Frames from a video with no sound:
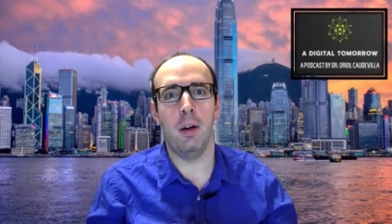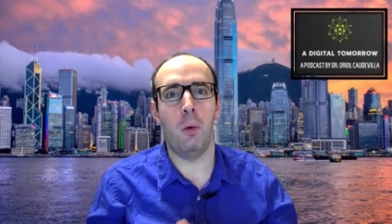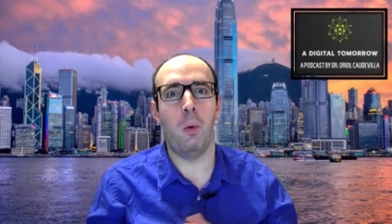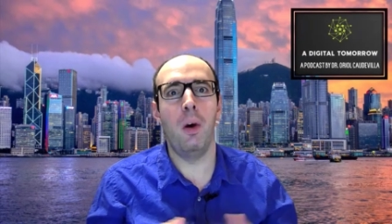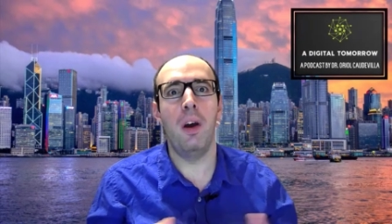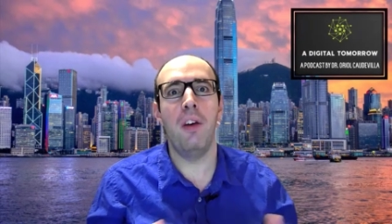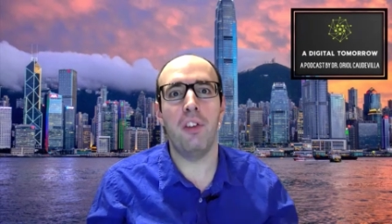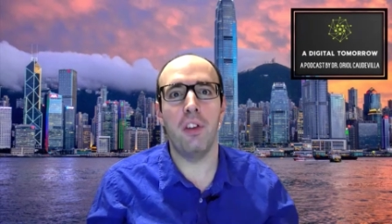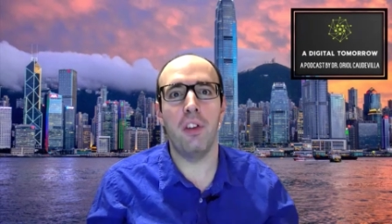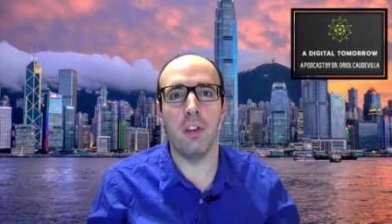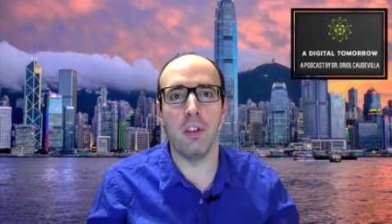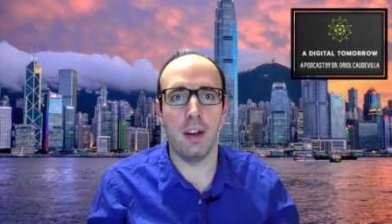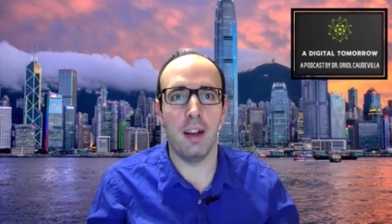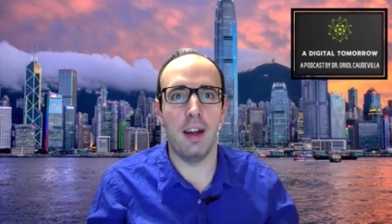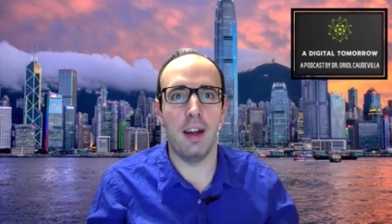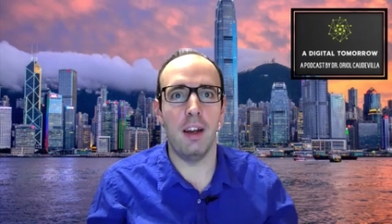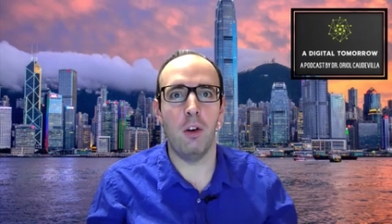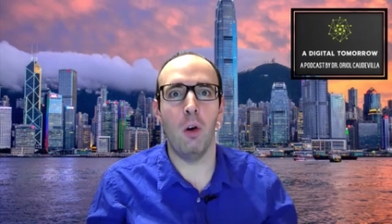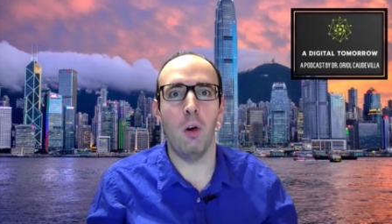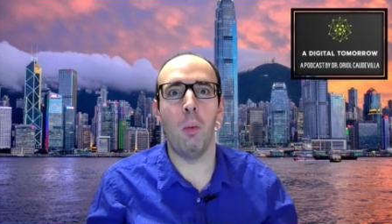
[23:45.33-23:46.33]
questions
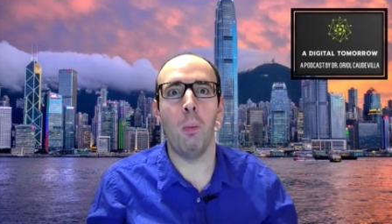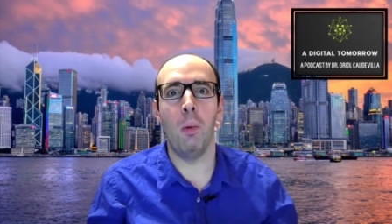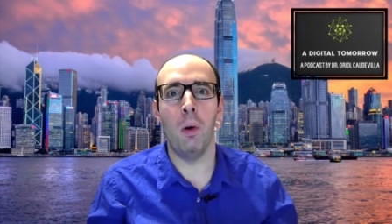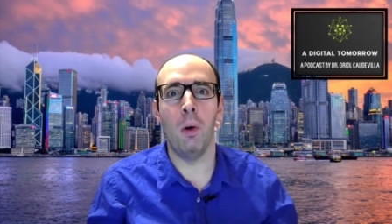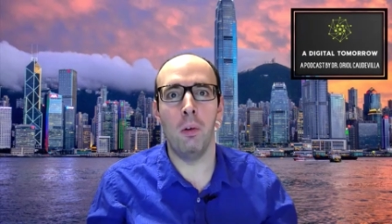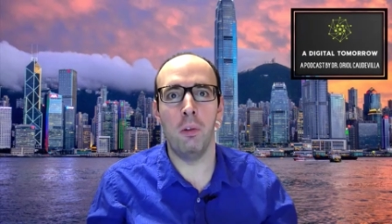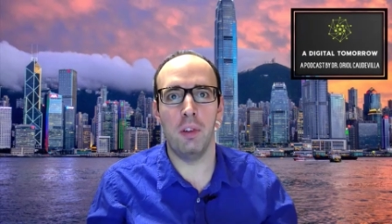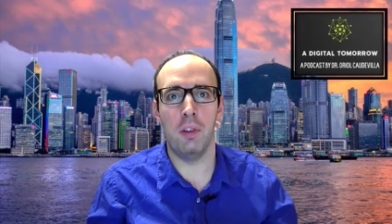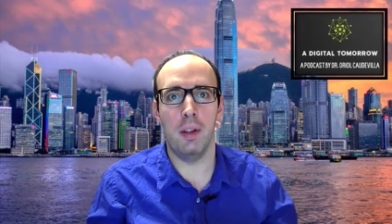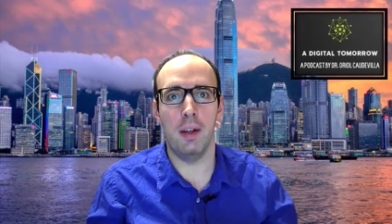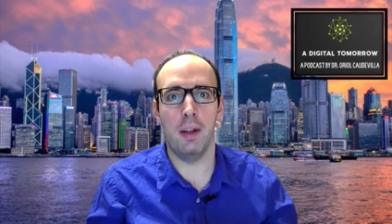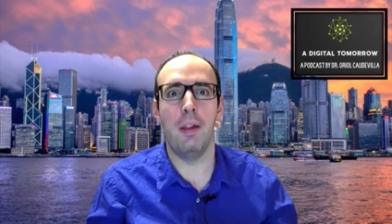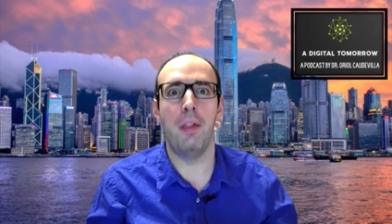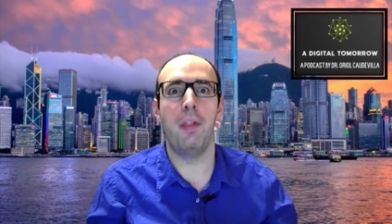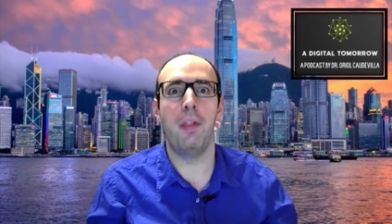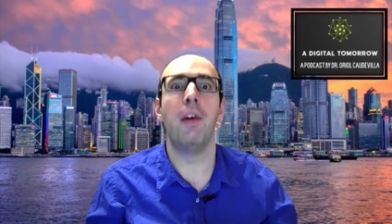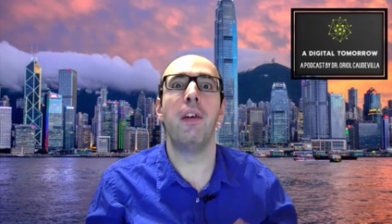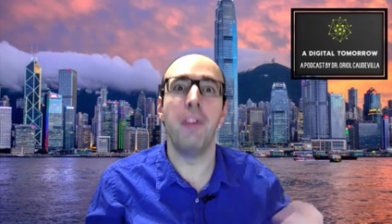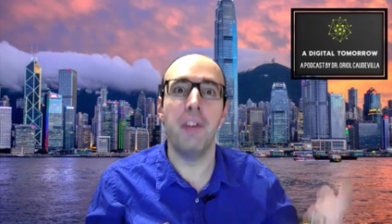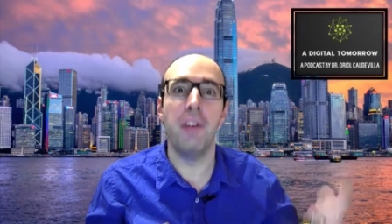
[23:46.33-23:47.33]
like almost uh,
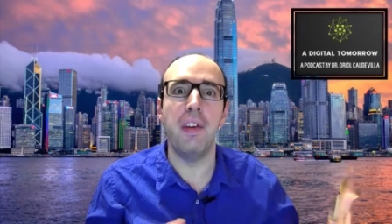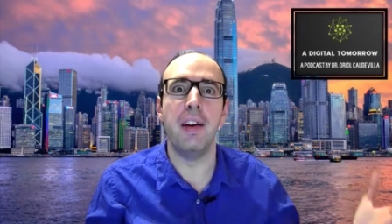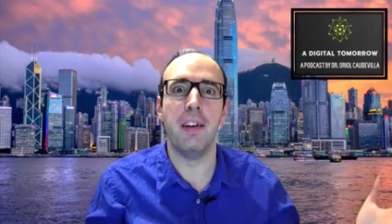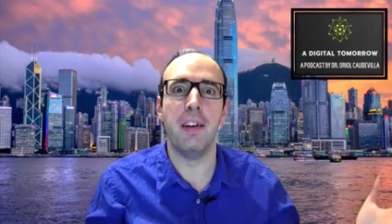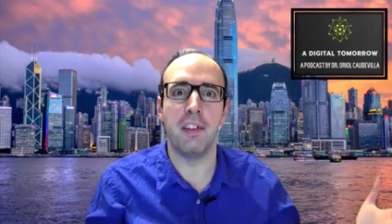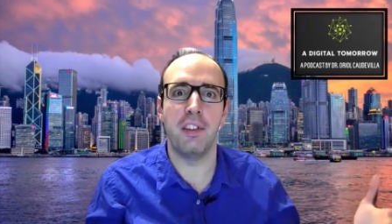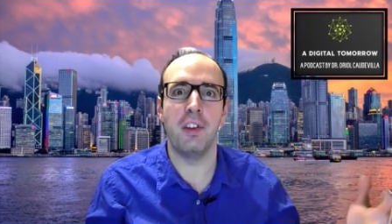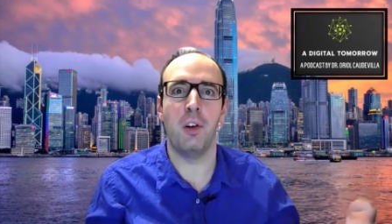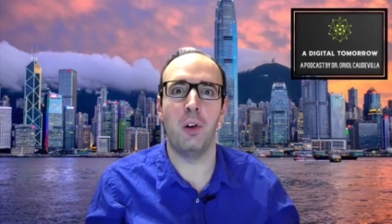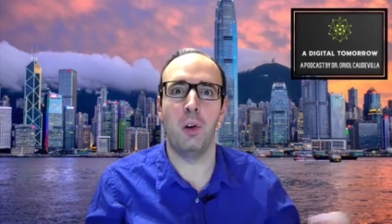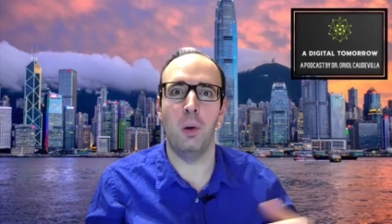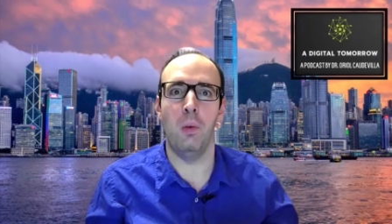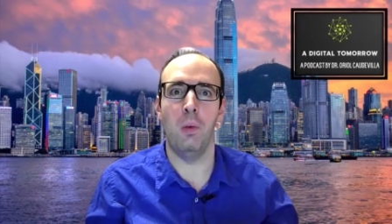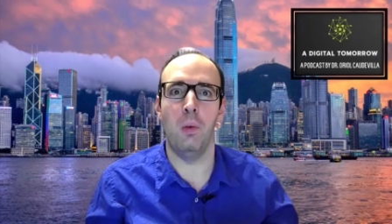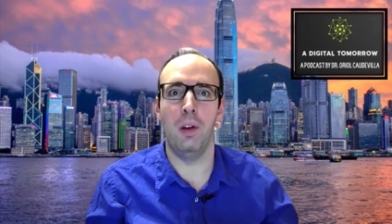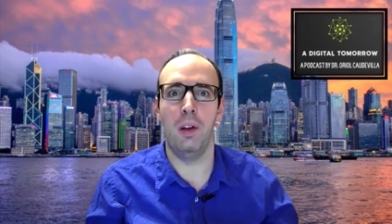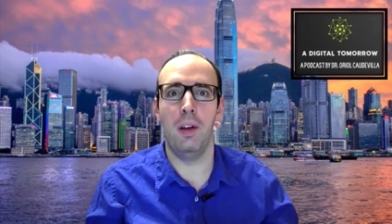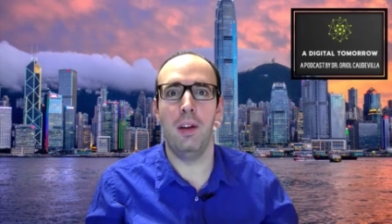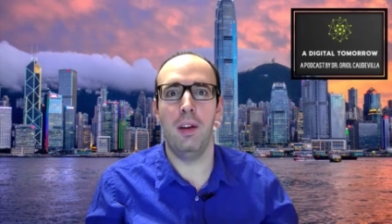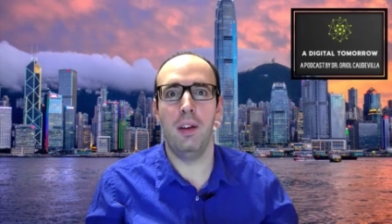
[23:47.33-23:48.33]
30 years ago.
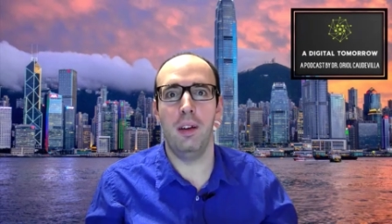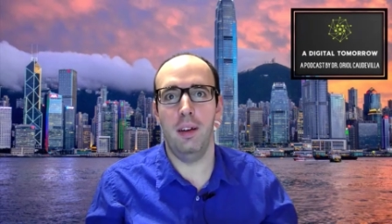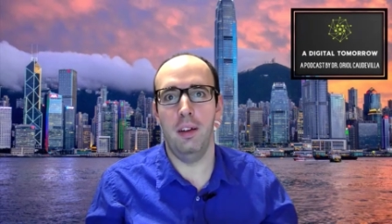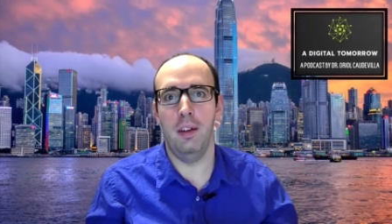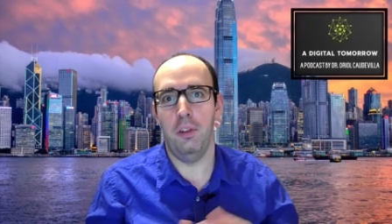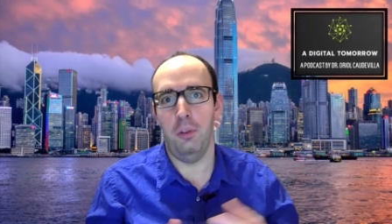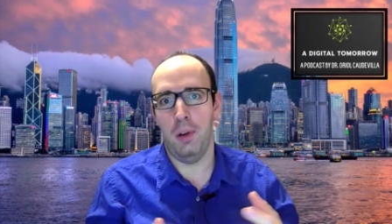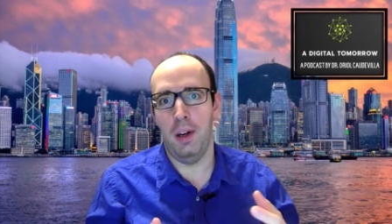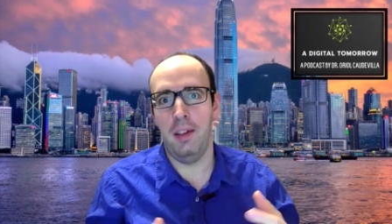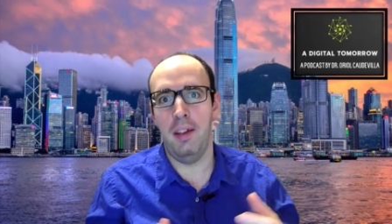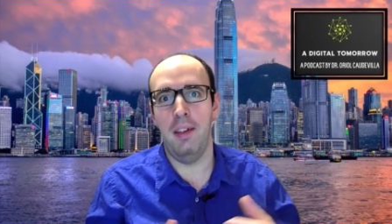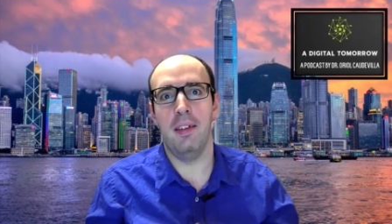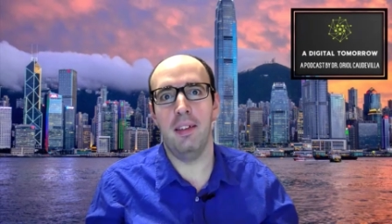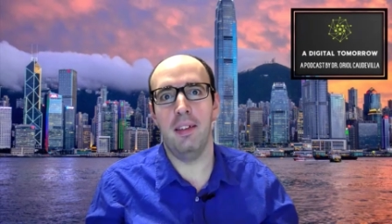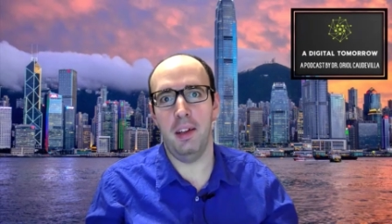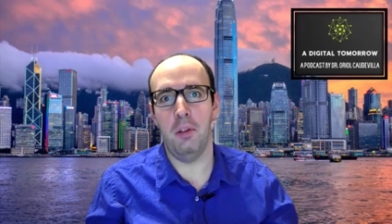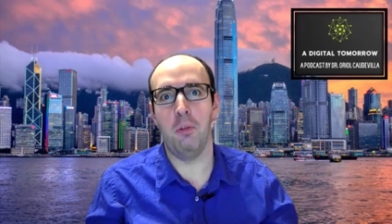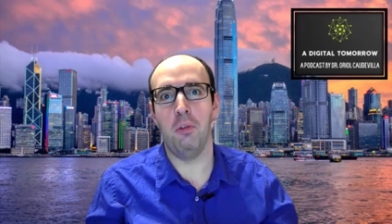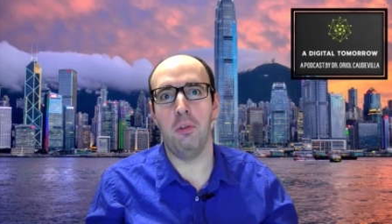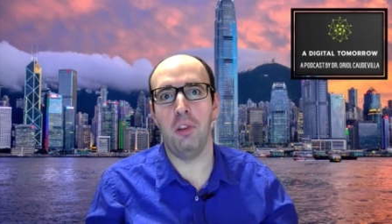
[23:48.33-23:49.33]
It's quite
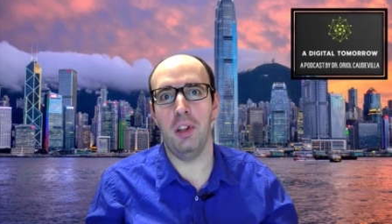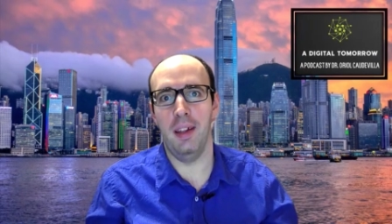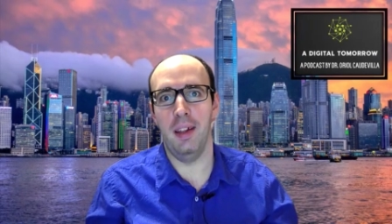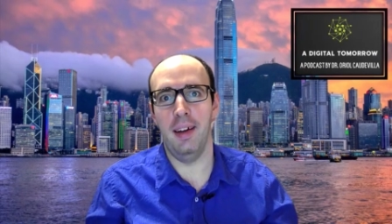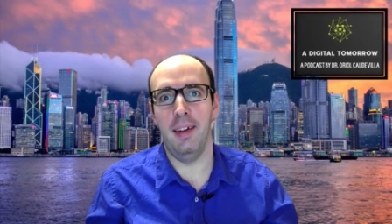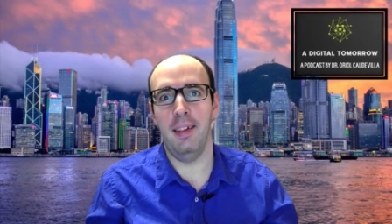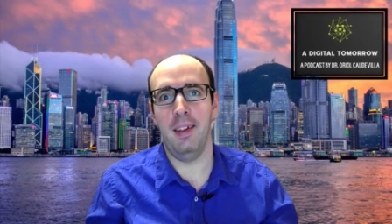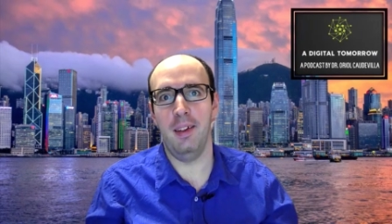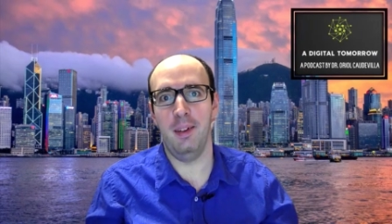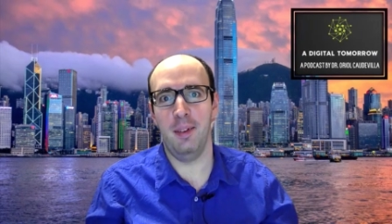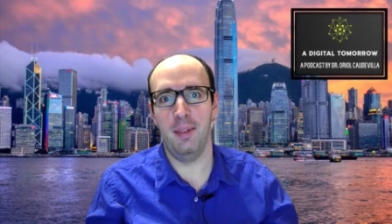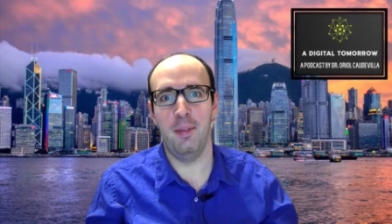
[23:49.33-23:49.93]
interesting to see that.